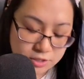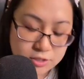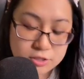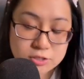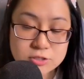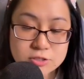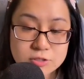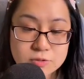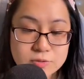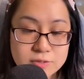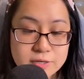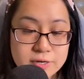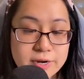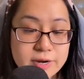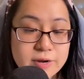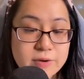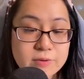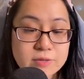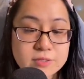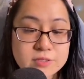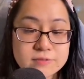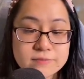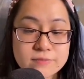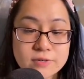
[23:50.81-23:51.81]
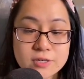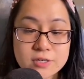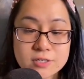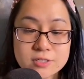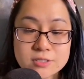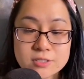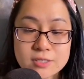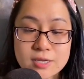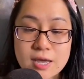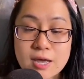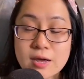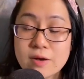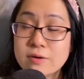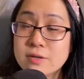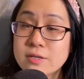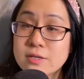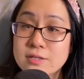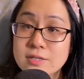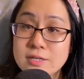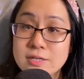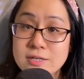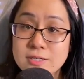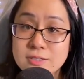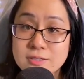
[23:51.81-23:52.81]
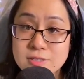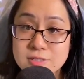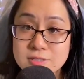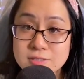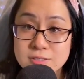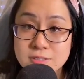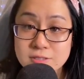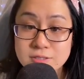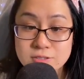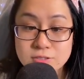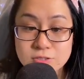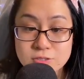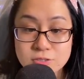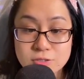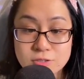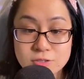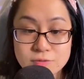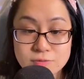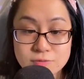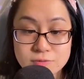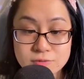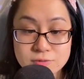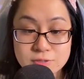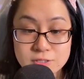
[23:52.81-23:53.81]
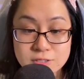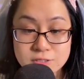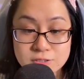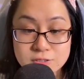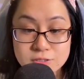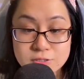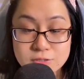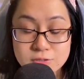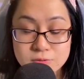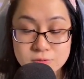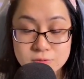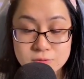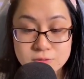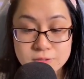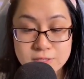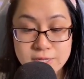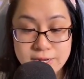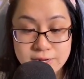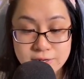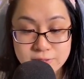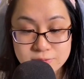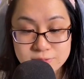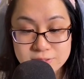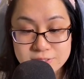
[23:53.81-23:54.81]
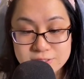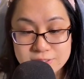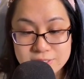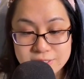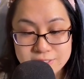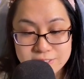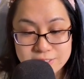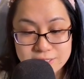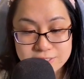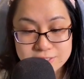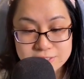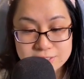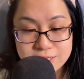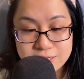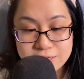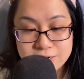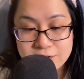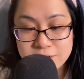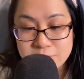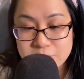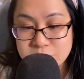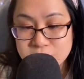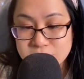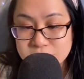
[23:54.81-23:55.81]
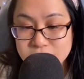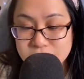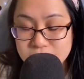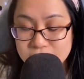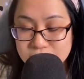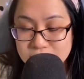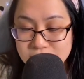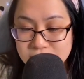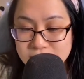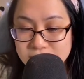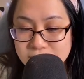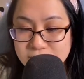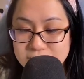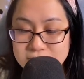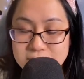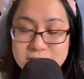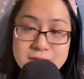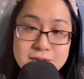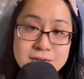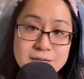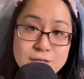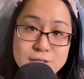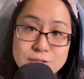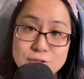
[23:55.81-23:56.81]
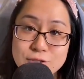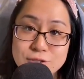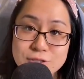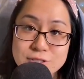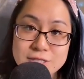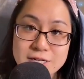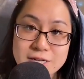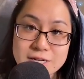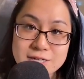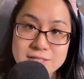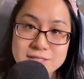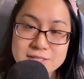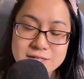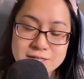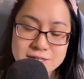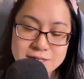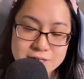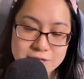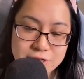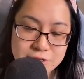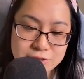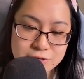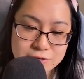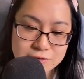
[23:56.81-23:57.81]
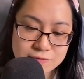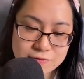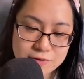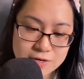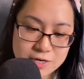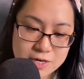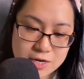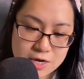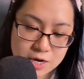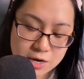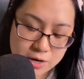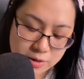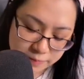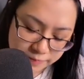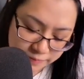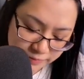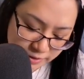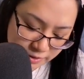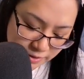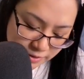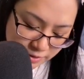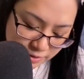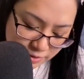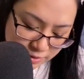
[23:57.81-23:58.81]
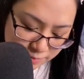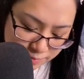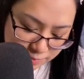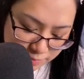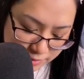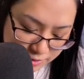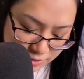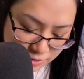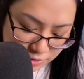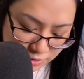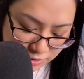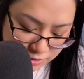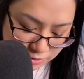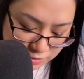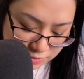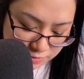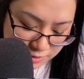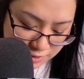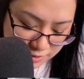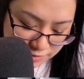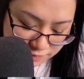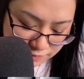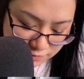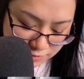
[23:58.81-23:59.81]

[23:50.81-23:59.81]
So now as far as calculating this integral out, like I said, I will do this as an exercise in another video, but all you'd have to